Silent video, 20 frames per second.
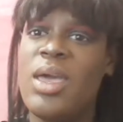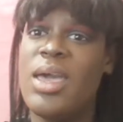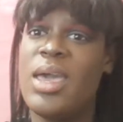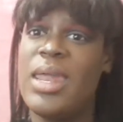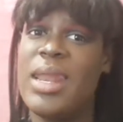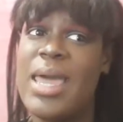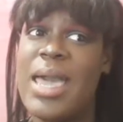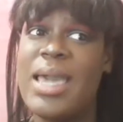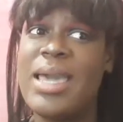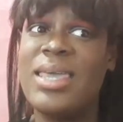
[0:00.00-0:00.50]

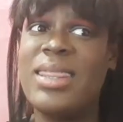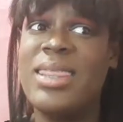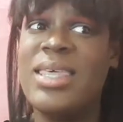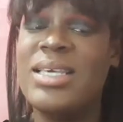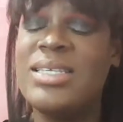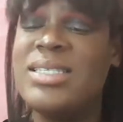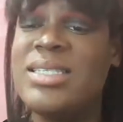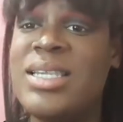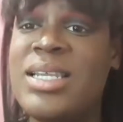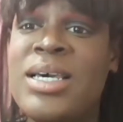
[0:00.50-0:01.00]
And how could
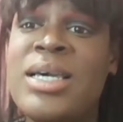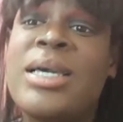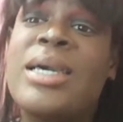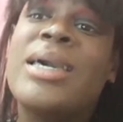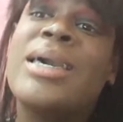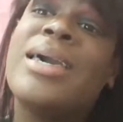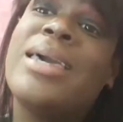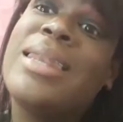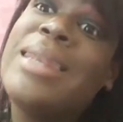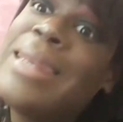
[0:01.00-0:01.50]
this look
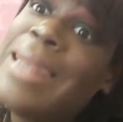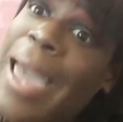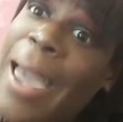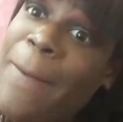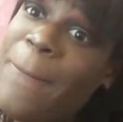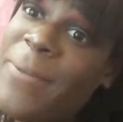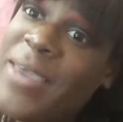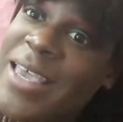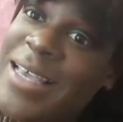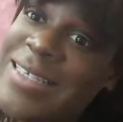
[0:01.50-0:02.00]

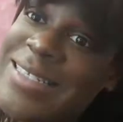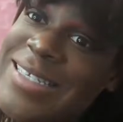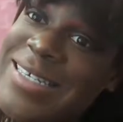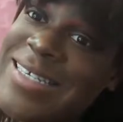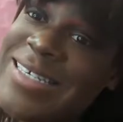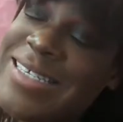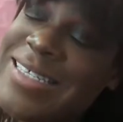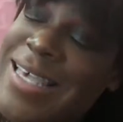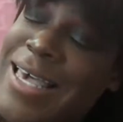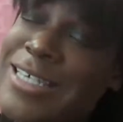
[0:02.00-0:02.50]
not be a
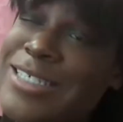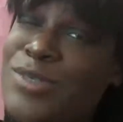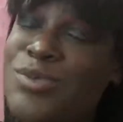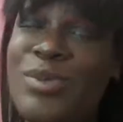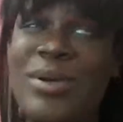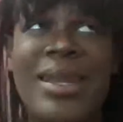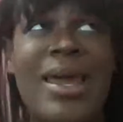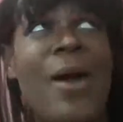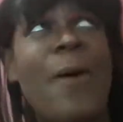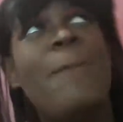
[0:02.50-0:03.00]
success
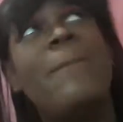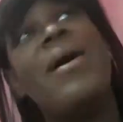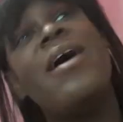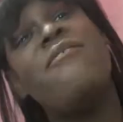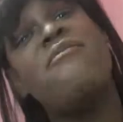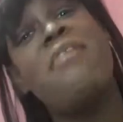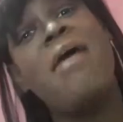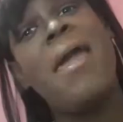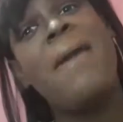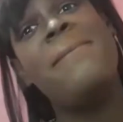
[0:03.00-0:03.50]
without my
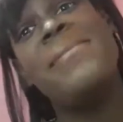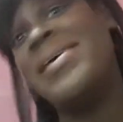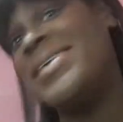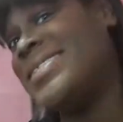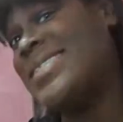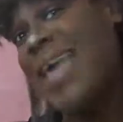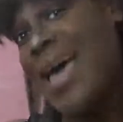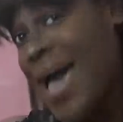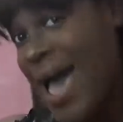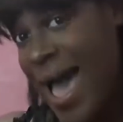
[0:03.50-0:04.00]

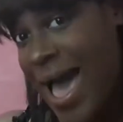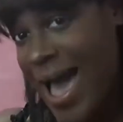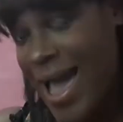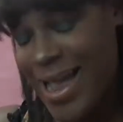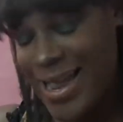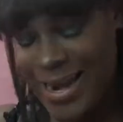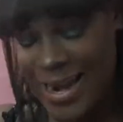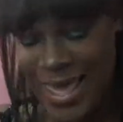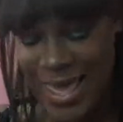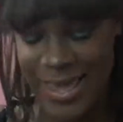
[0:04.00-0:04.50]
famous
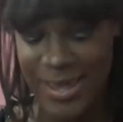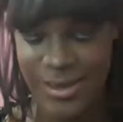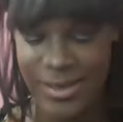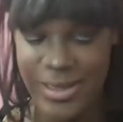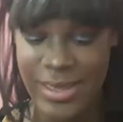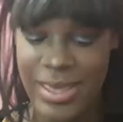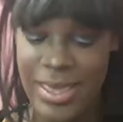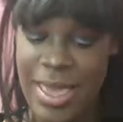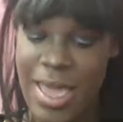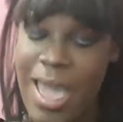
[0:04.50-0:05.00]
highlight?
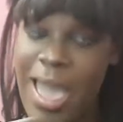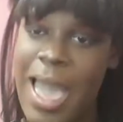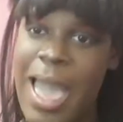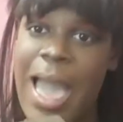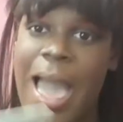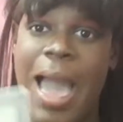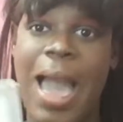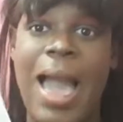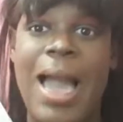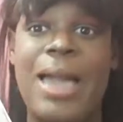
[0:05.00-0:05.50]

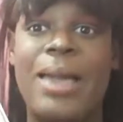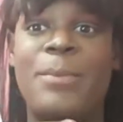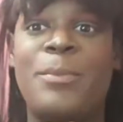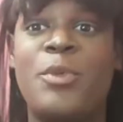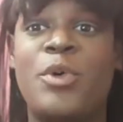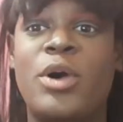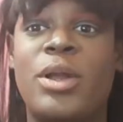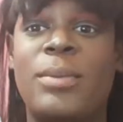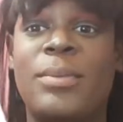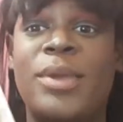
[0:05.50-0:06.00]
I
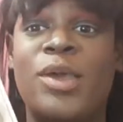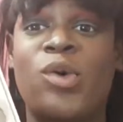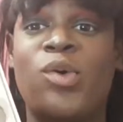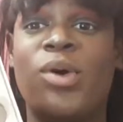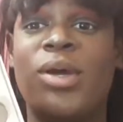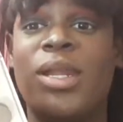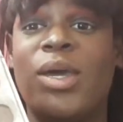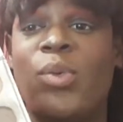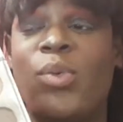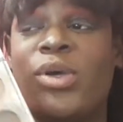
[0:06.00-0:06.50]
am going to be
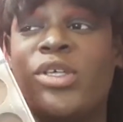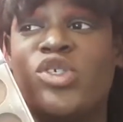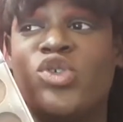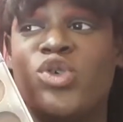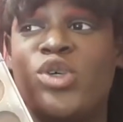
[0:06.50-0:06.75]
going in with